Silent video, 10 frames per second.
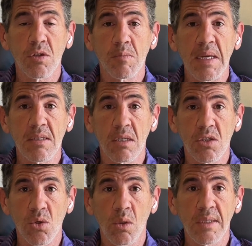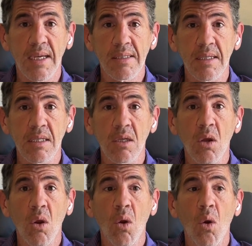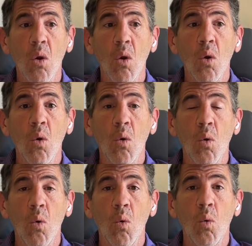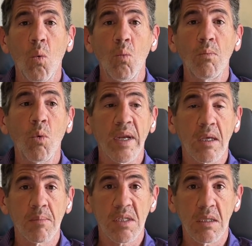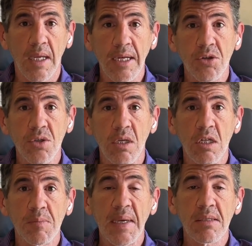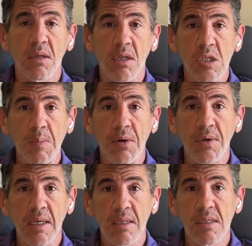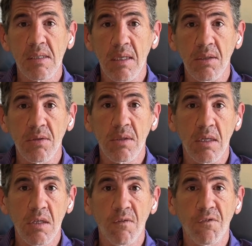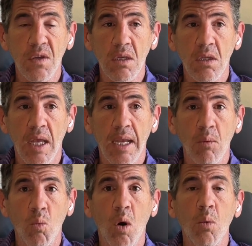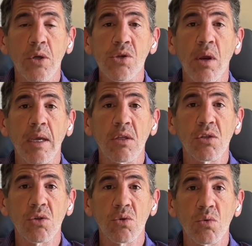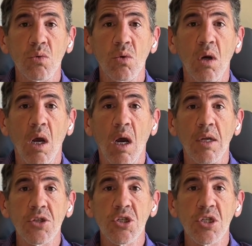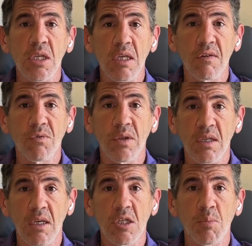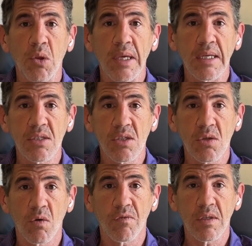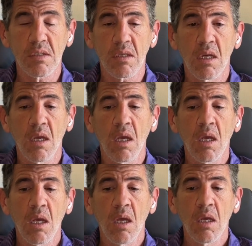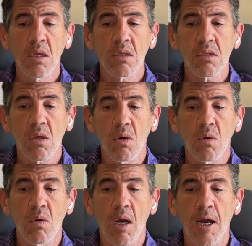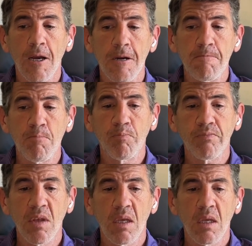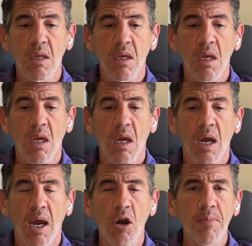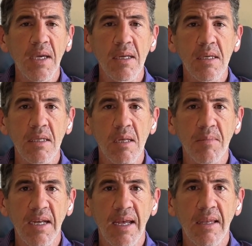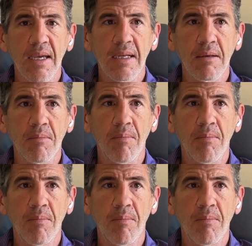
is based on soil testing. When it comes to nitrogen, it's based on experience, skill, touch, and feel, and what we're trying to achieve with each playing surface. So I hope you guys got something out of that.